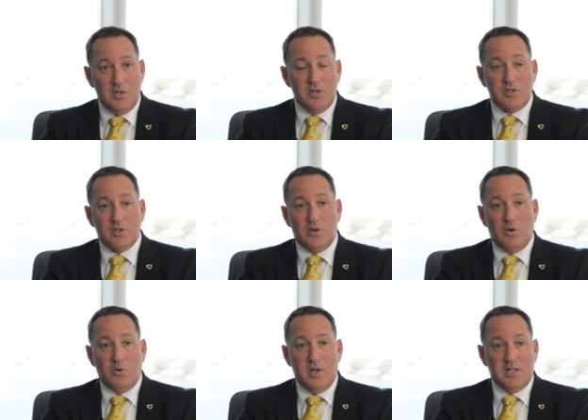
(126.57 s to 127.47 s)

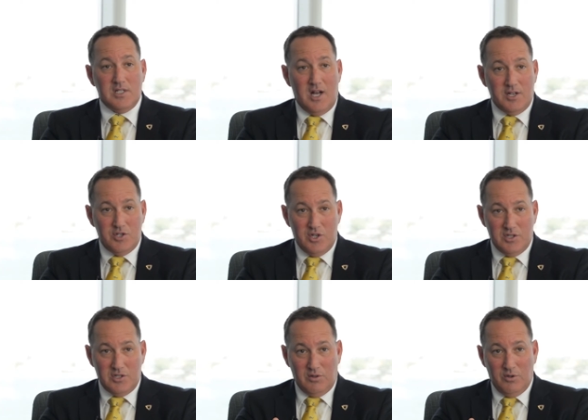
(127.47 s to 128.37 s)
So it's not
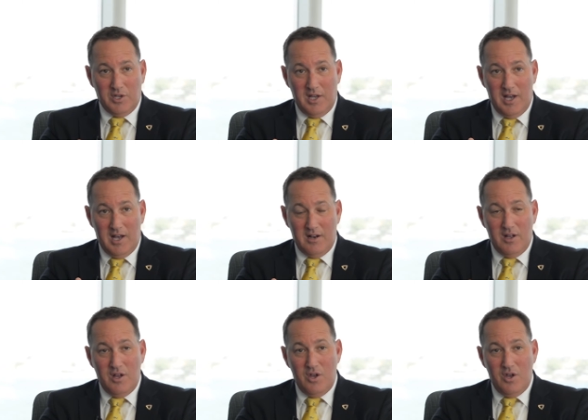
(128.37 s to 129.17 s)
just looking at